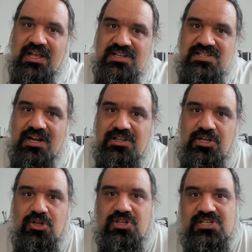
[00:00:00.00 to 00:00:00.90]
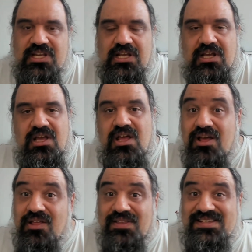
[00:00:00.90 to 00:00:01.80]
and start noticing
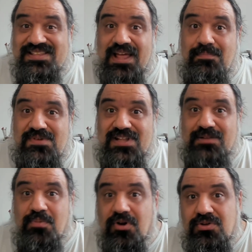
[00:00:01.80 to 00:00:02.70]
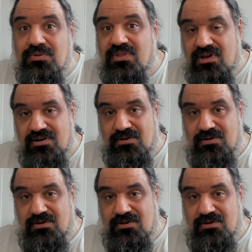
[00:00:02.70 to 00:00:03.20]
the steps that brought you there.